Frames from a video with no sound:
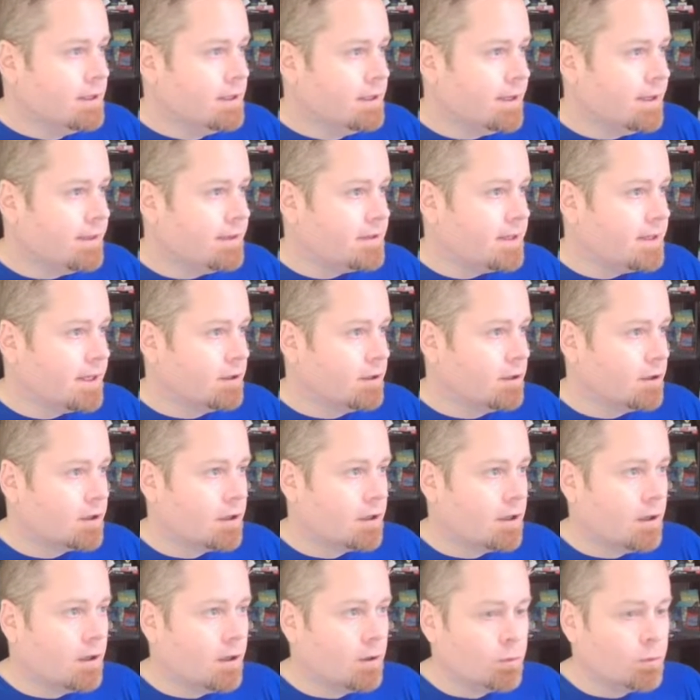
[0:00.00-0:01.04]
And then take a look at our
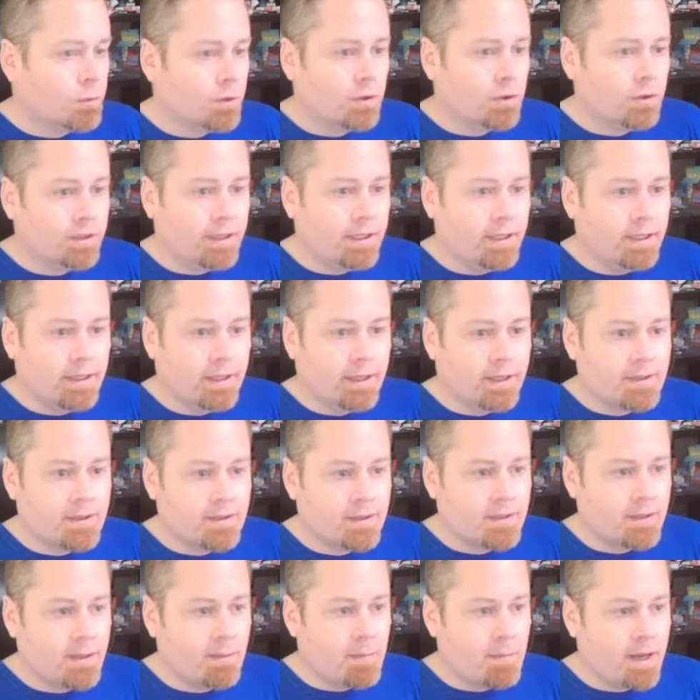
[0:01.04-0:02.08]
all world index
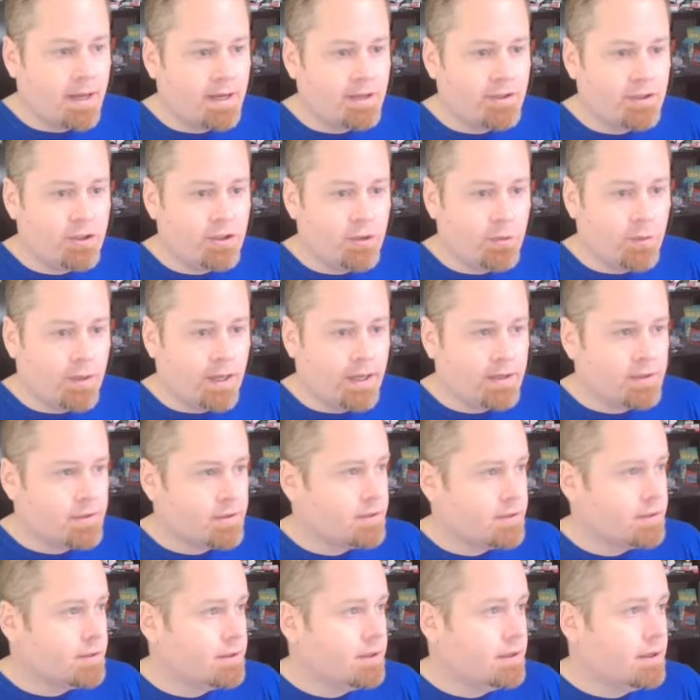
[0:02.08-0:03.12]
minus
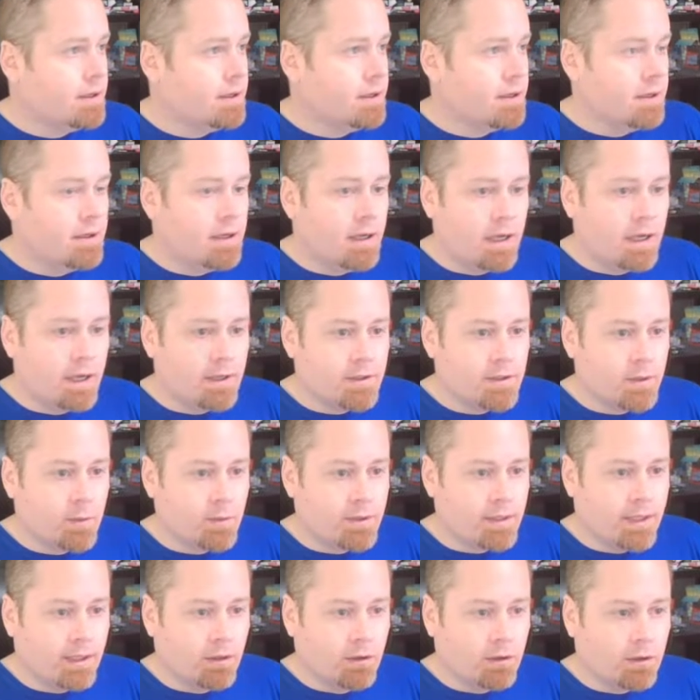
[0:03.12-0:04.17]
US. So we're
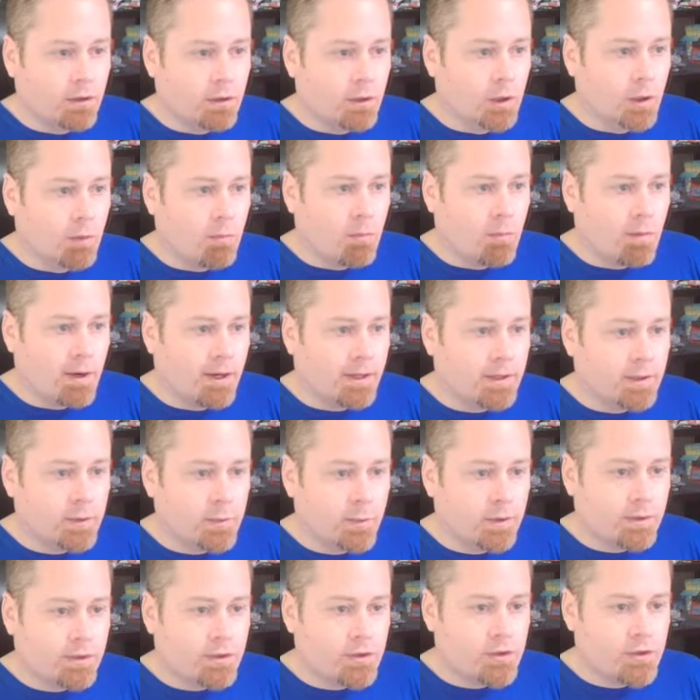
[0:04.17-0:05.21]
taking a look at global markets
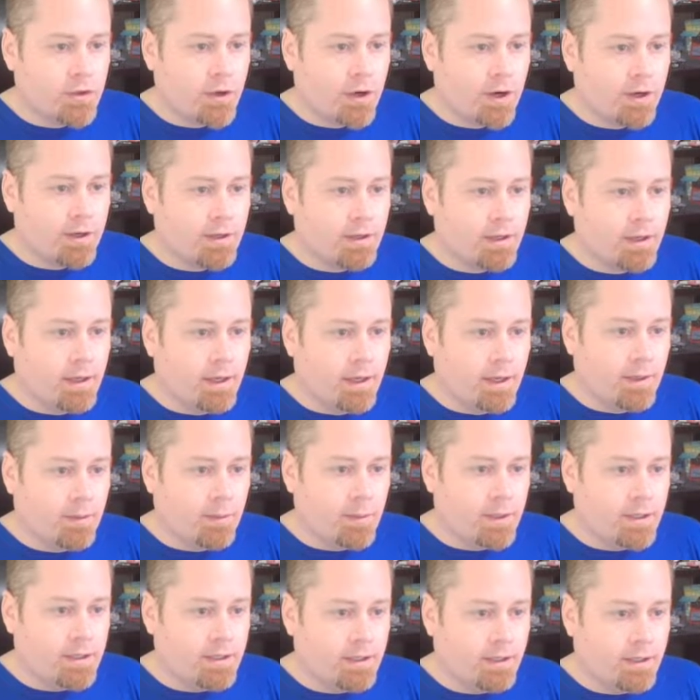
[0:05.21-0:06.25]
with this chart.
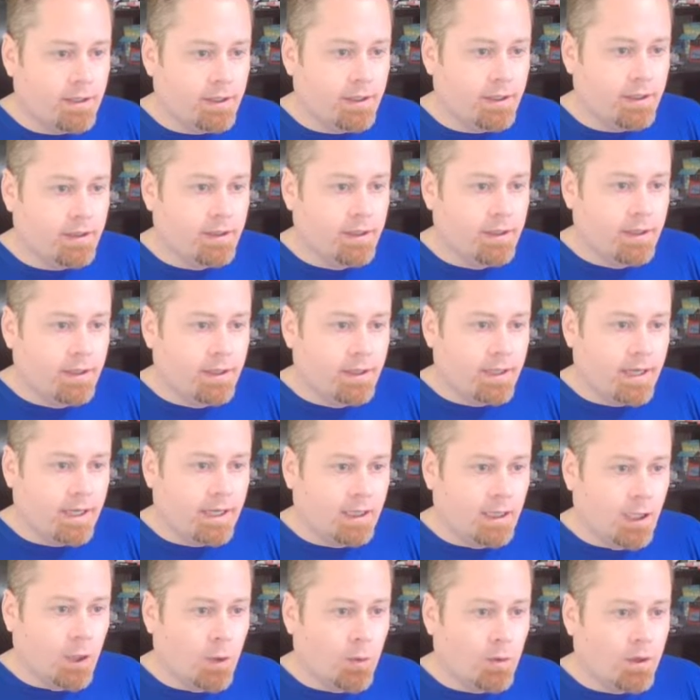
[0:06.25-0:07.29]
We did head
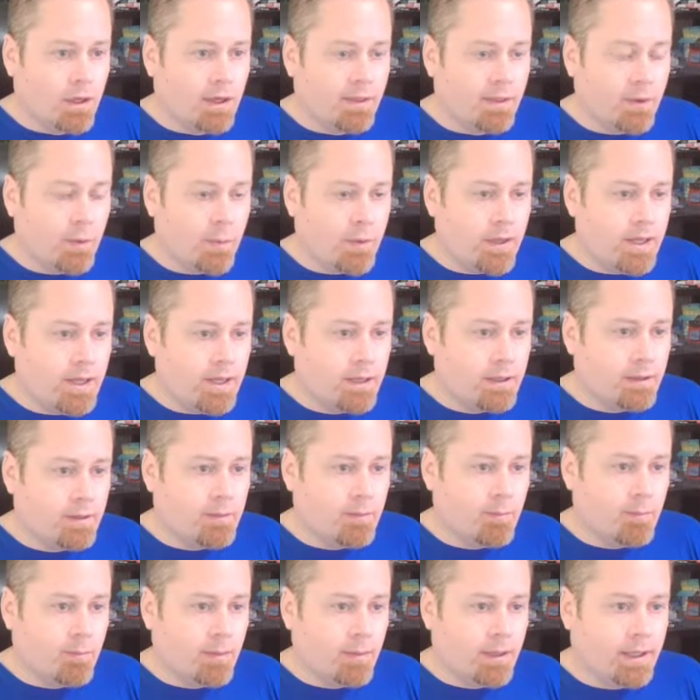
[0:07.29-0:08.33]
lower on the week,
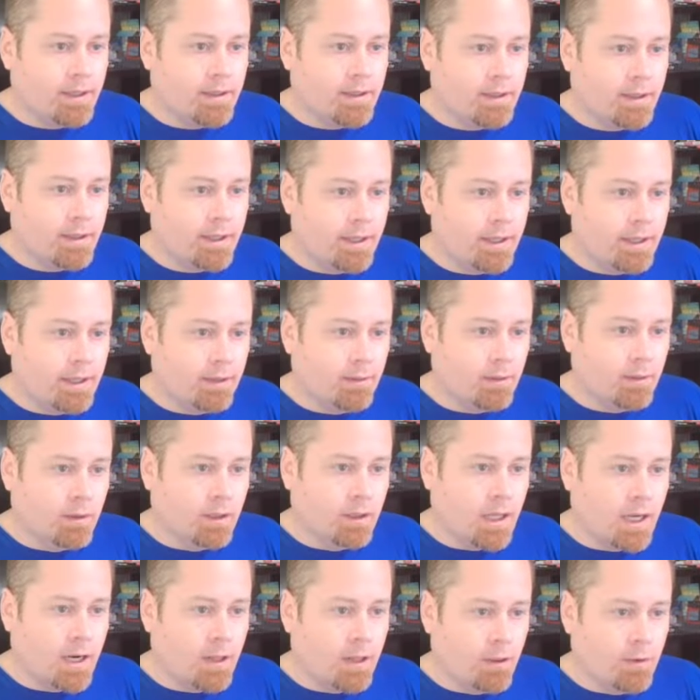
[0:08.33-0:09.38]
but a
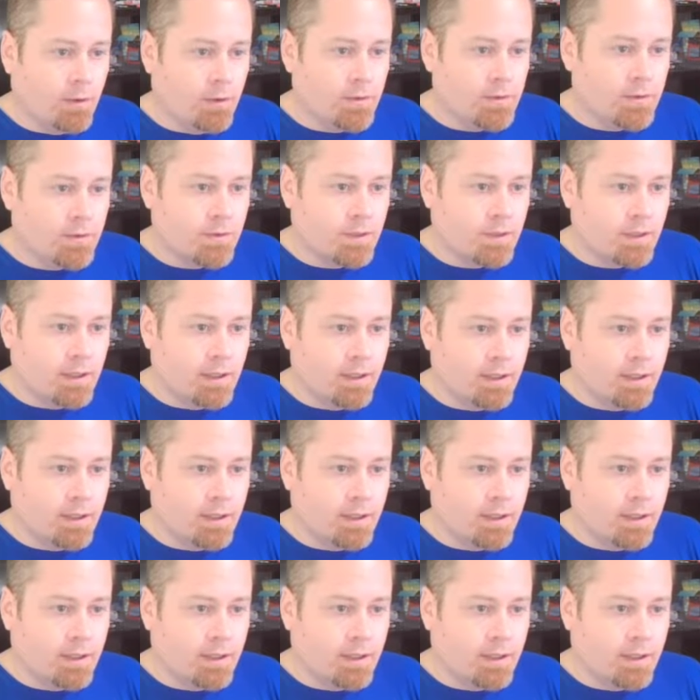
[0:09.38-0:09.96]
lot of those